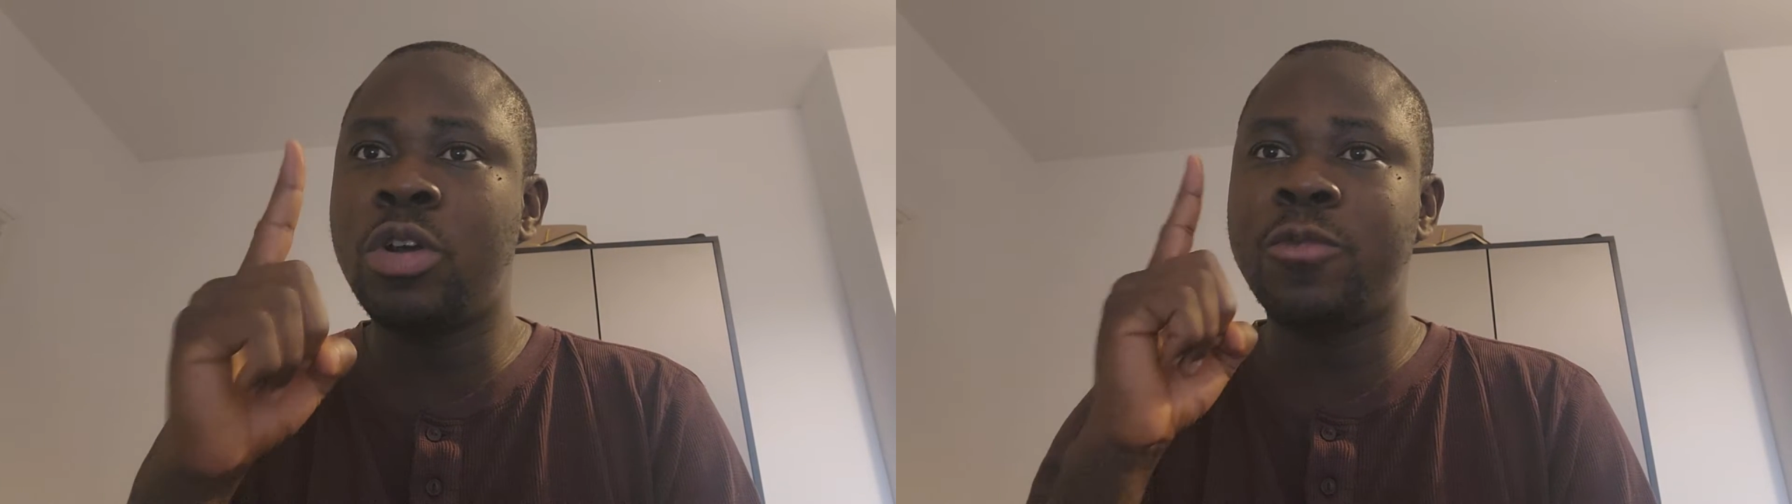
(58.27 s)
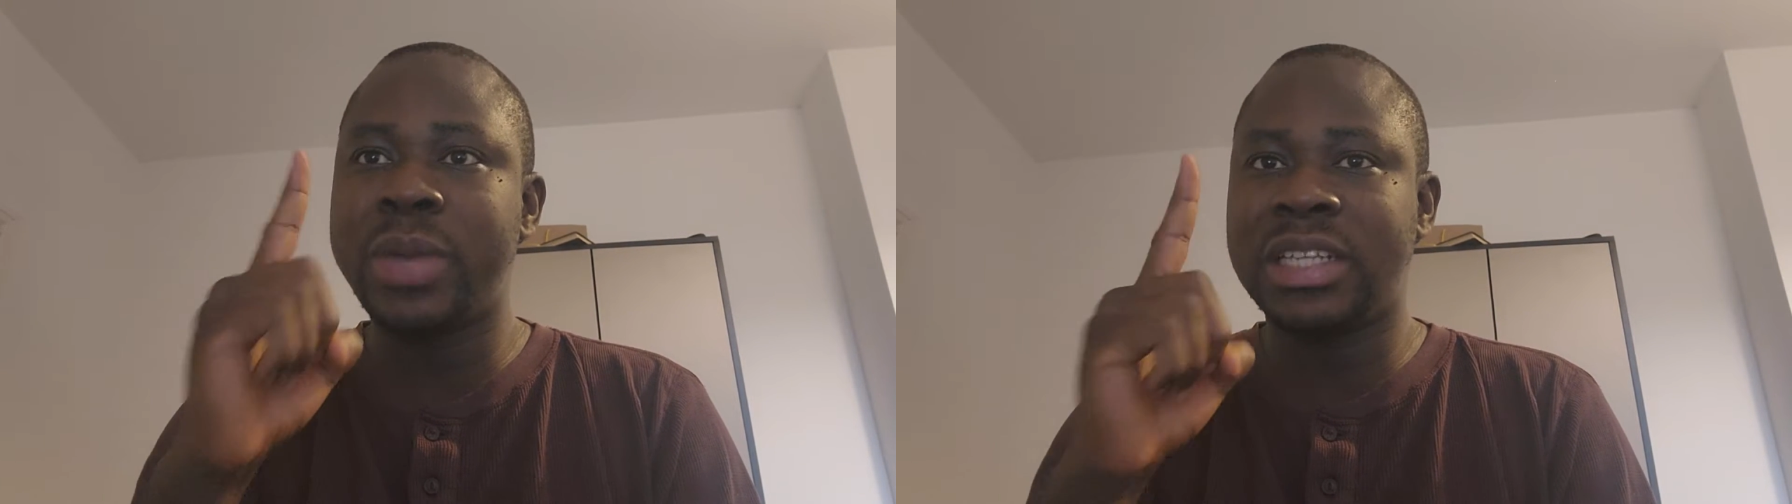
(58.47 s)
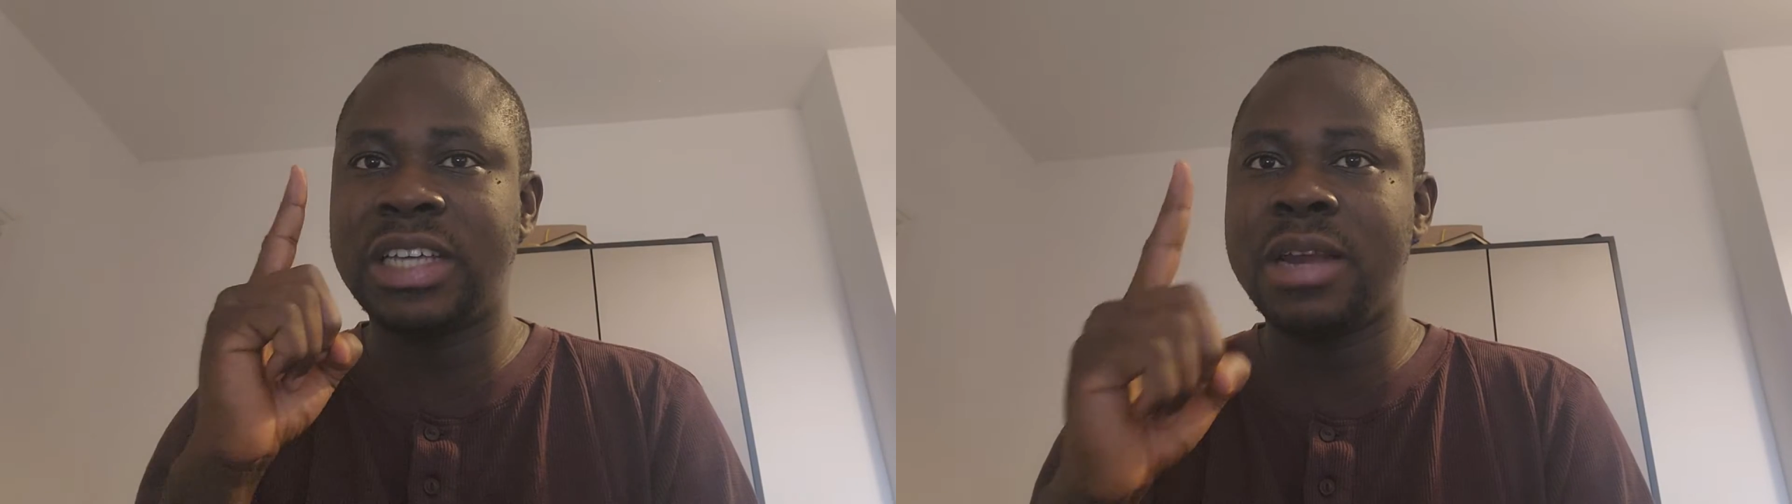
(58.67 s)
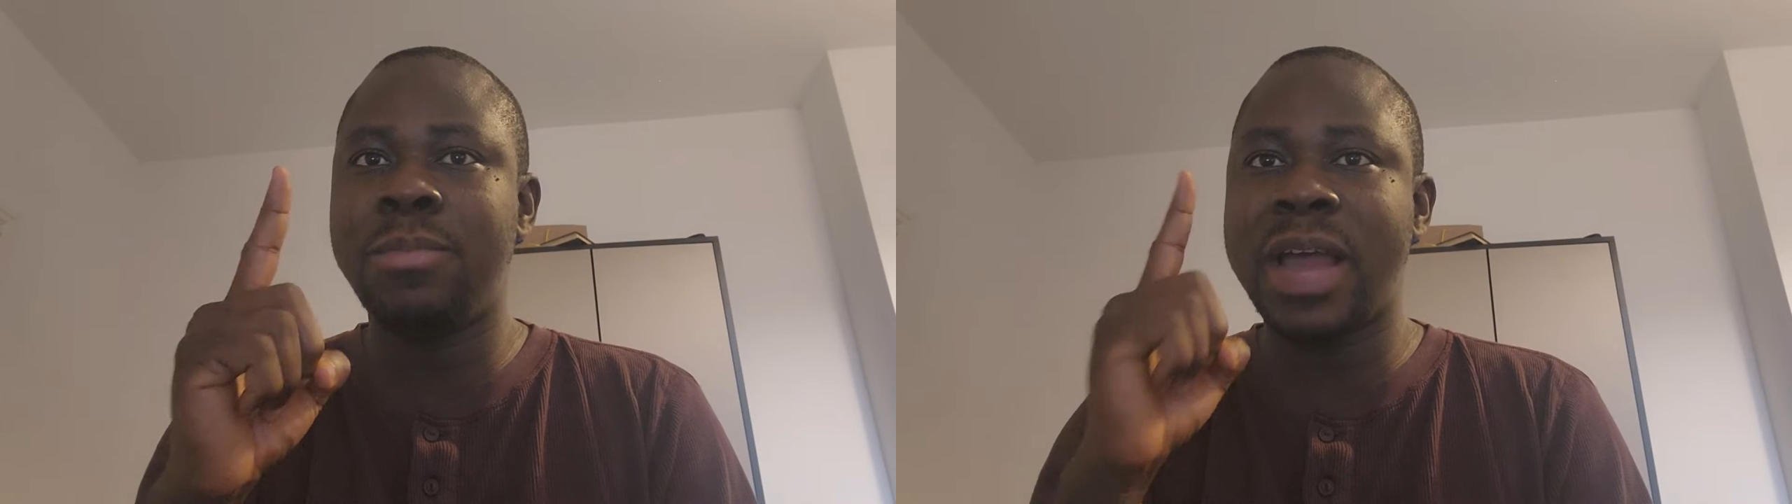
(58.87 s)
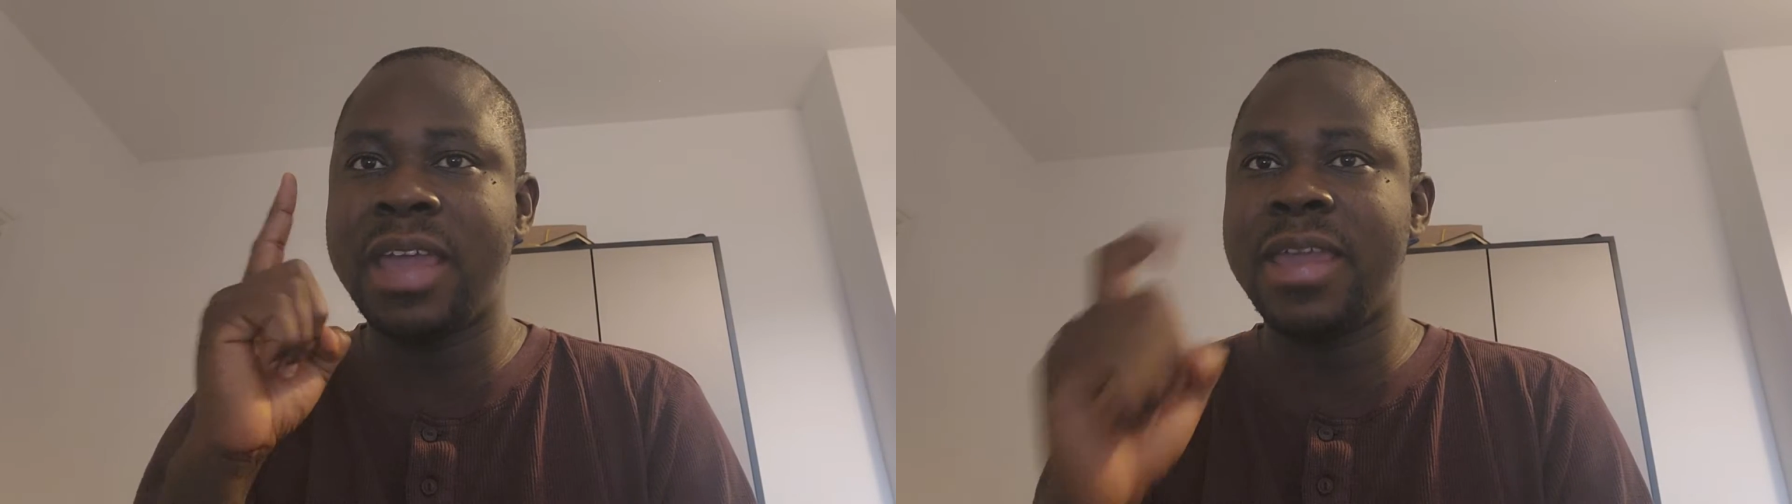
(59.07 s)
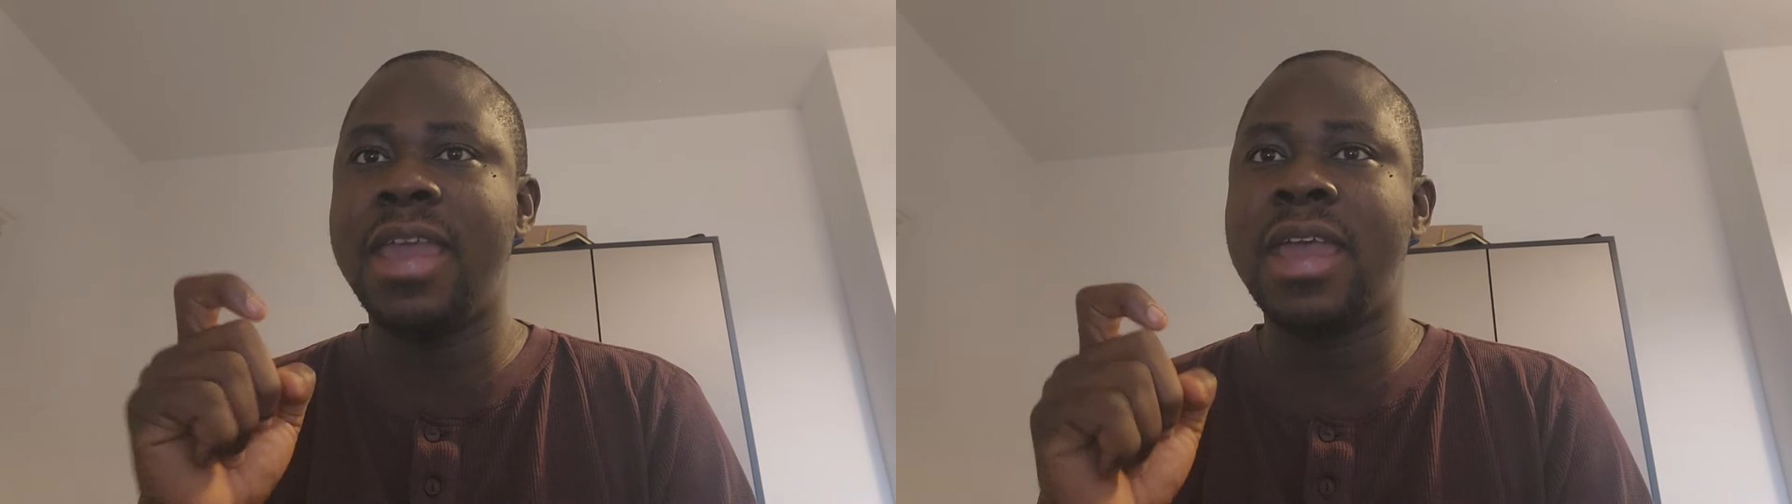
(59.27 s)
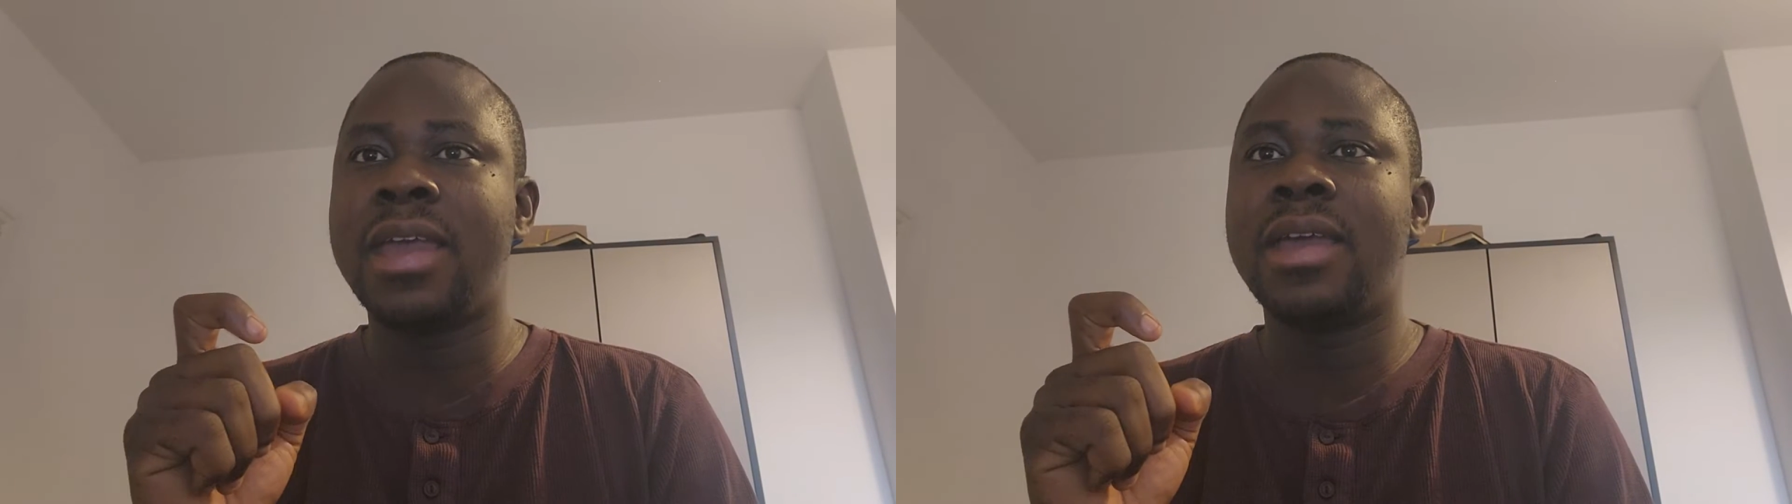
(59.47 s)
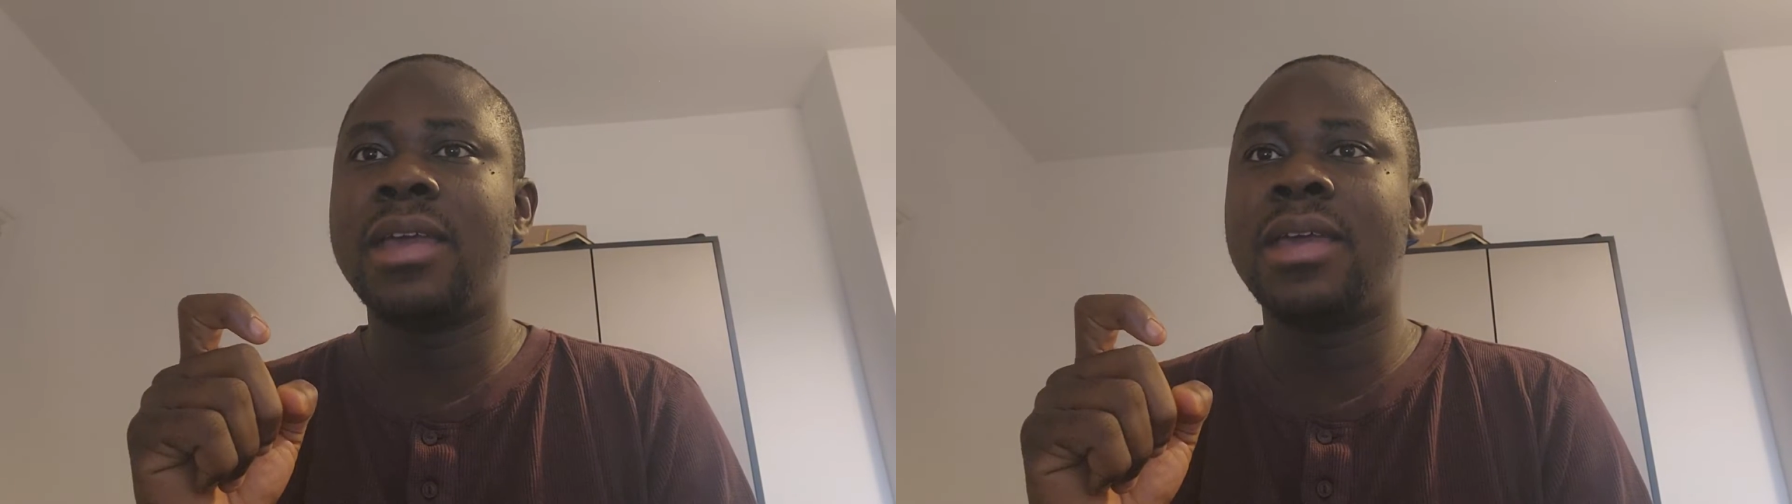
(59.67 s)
of methane per year,